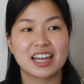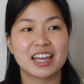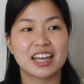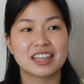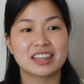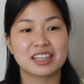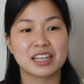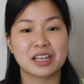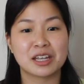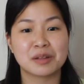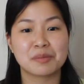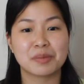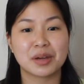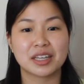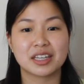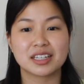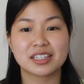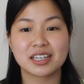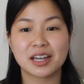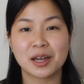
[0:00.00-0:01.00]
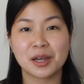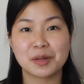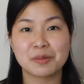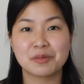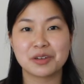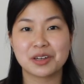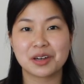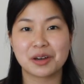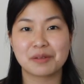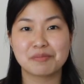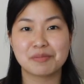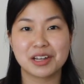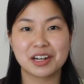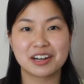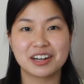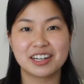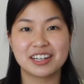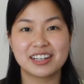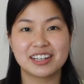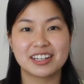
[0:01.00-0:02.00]
And then by the time we got
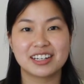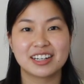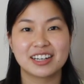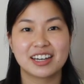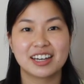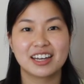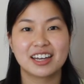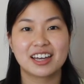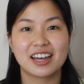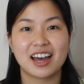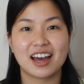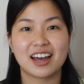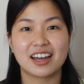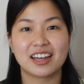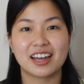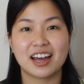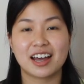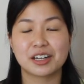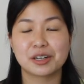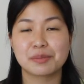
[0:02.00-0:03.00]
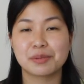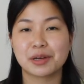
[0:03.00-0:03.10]
married, I had